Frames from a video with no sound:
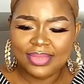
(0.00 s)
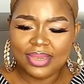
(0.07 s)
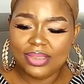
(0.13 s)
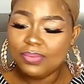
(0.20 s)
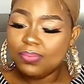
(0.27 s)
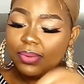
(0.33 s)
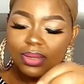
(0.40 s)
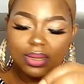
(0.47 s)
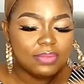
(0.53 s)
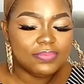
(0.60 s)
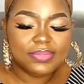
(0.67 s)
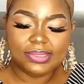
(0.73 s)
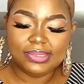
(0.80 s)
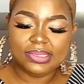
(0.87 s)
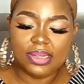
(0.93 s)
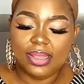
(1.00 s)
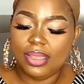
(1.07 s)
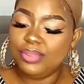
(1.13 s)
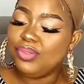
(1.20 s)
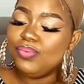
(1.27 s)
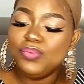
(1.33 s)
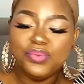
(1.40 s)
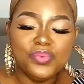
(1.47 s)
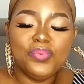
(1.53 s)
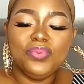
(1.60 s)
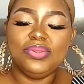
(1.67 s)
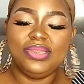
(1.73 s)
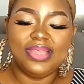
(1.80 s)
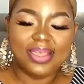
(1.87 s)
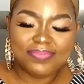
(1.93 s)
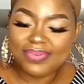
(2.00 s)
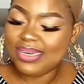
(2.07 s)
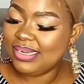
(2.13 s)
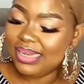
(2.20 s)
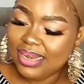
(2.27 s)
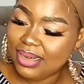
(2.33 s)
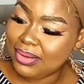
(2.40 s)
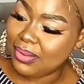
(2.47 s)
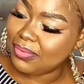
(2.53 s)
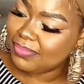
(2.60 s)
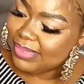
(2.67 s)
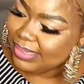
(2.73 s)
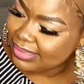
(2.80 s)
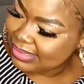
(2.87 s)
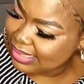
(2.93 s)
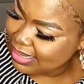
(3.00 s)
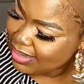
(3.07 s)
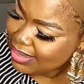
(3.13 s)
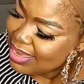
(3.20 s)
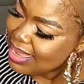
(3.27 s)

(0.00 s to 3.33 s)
You will love this hair. You will definitely love this hair.